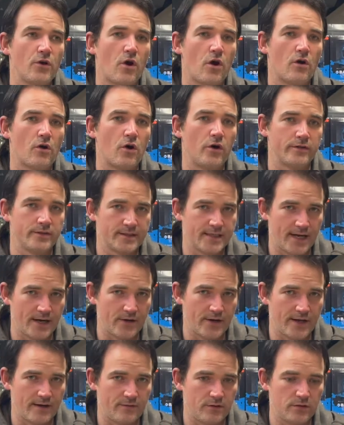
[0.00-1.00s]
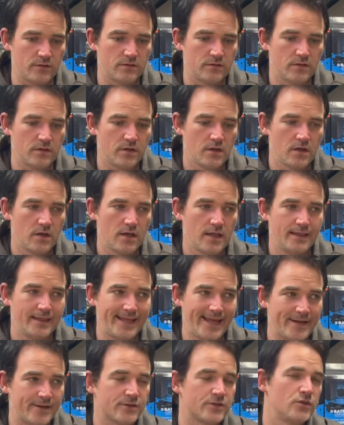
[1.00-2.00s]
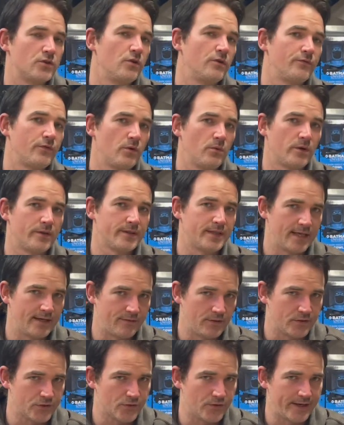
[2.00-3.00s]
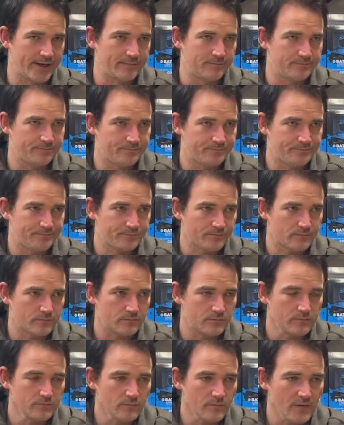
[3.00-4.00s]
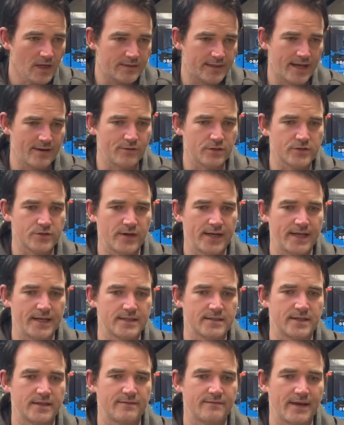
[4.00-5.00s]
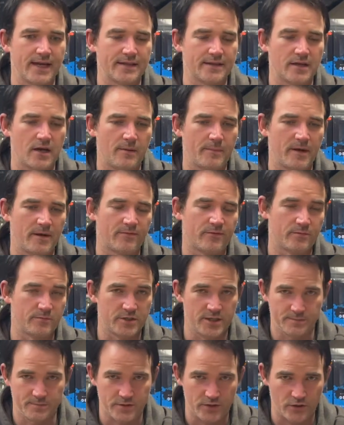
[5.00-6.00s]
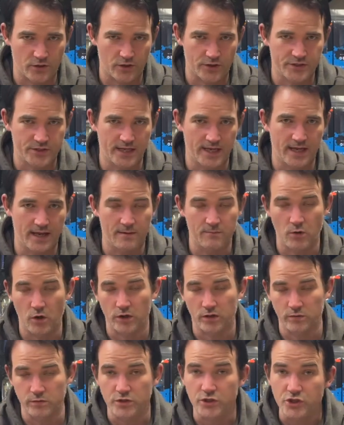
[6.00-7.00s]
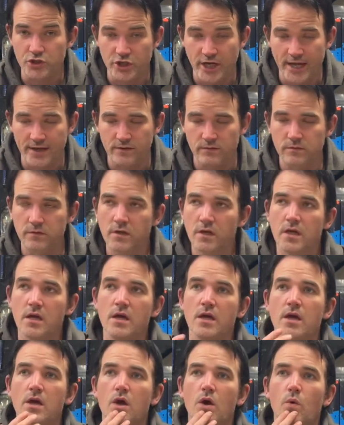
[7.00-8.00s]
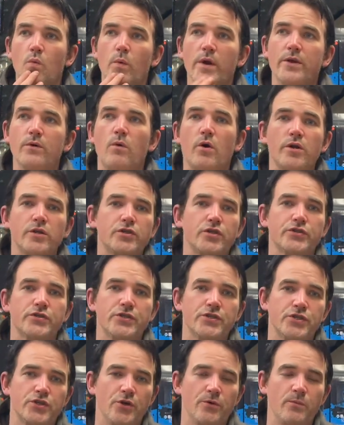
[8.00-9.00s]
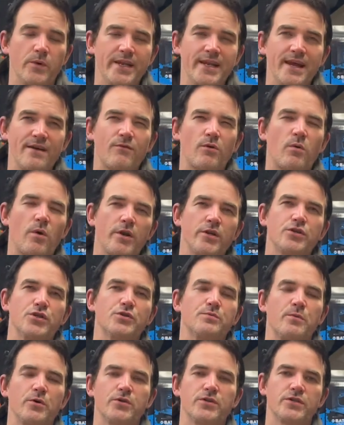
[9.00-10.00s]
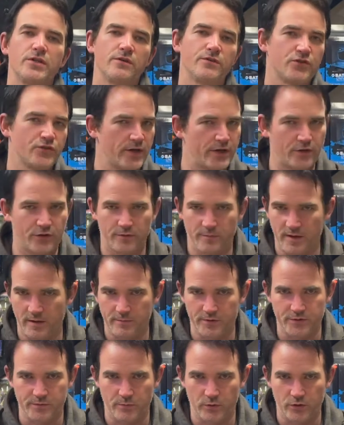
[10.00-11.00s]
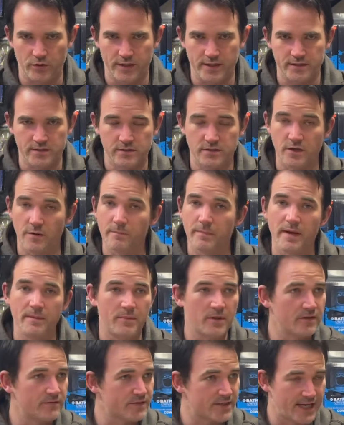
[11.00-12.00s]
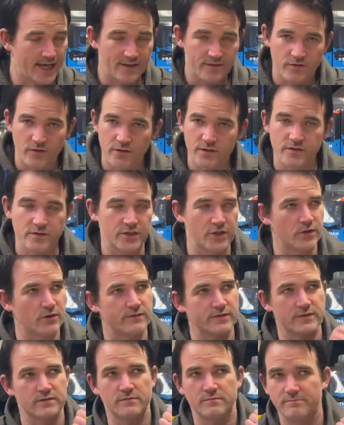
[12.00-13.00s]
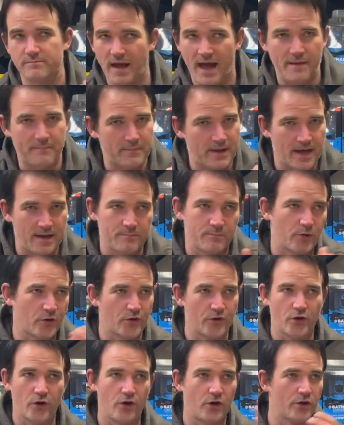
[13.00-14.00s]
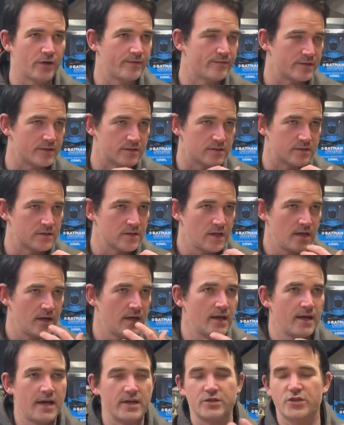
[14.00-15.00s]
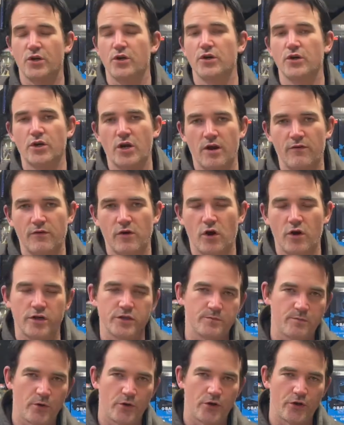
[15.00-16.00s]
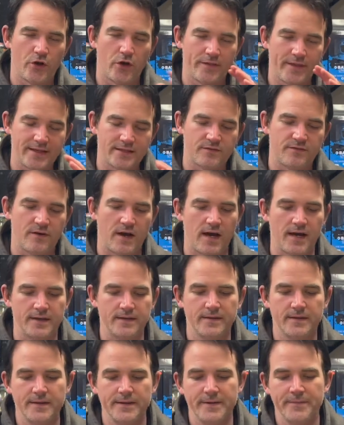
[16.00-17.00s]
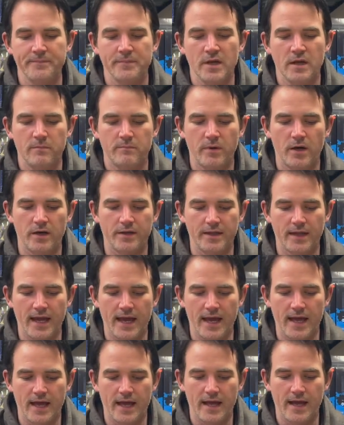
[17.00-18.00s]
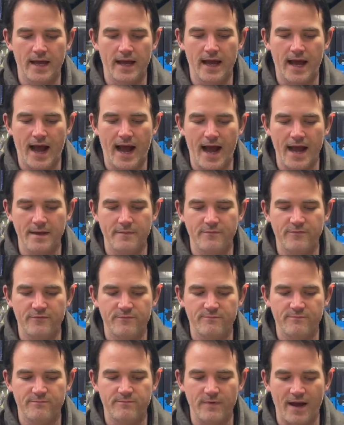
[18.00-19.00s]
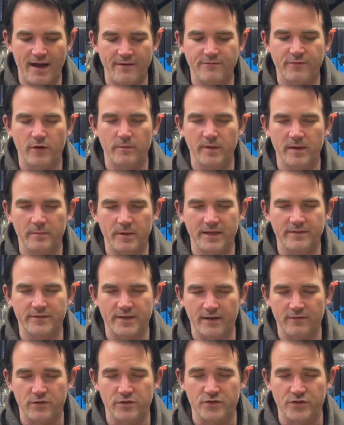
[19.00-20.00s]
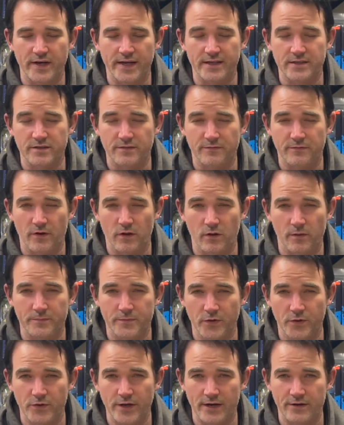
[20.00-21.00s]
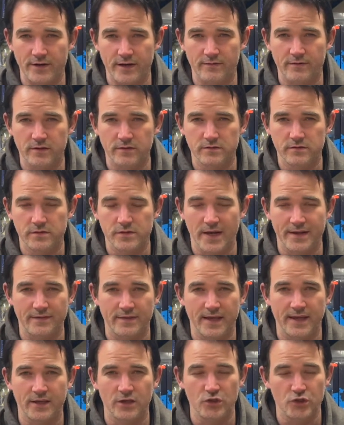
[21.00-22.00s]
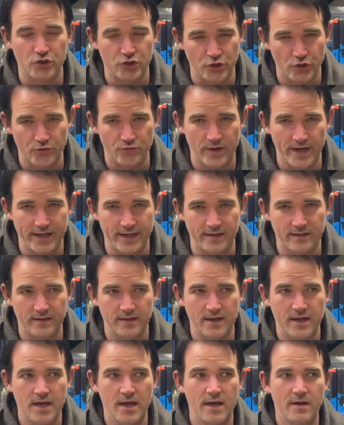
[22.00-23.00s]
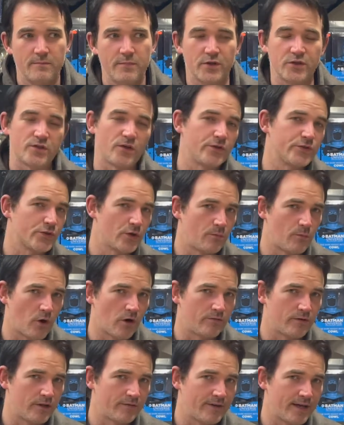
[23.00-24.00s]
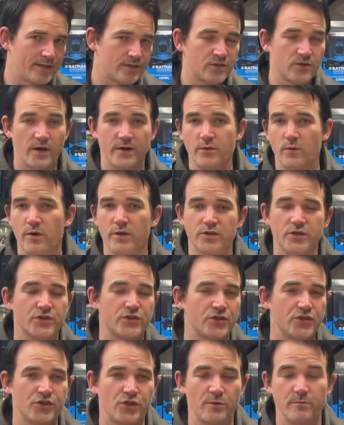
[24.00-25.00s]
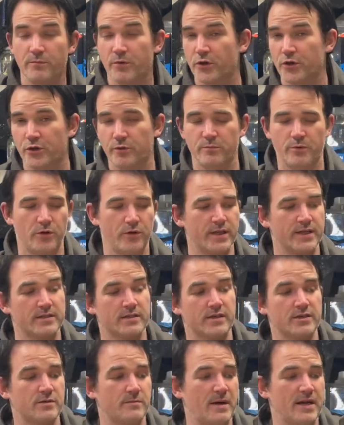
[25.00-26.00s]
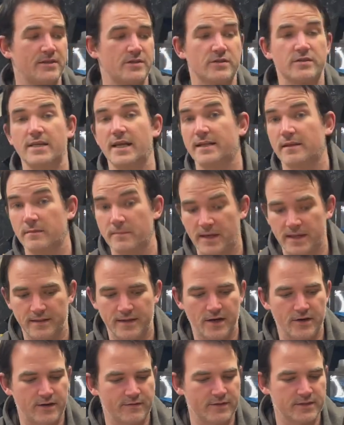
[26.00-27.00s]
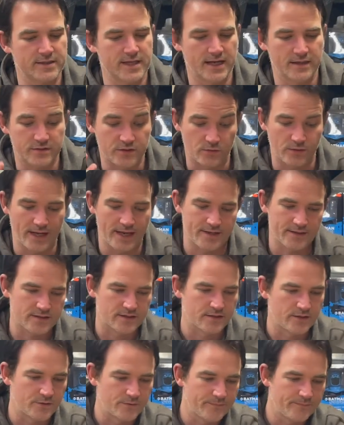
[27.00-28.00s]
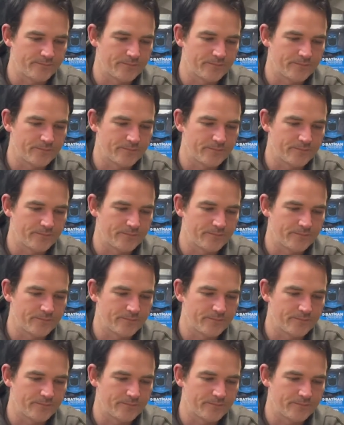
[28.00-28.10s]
are on Daredevil, let us know if you want Devil's Reign. Devil's Reign is an event coming up from Chip Zdarsky and Marco Checchetto. We don't want to just assume. We never want to just put stuff straight on the people's pull list. Some people have said to us, you know, if it's Batman, put it on. If it's a certain cover artist, put it on. That's fine. But I I firmly believe Devil's Reign is a follow-up to Daredevil, so I think you should read it. But it's also a Marvel event, so I don't want to just assume put in your pull list because you might just like the main Daredevil title. So let us know.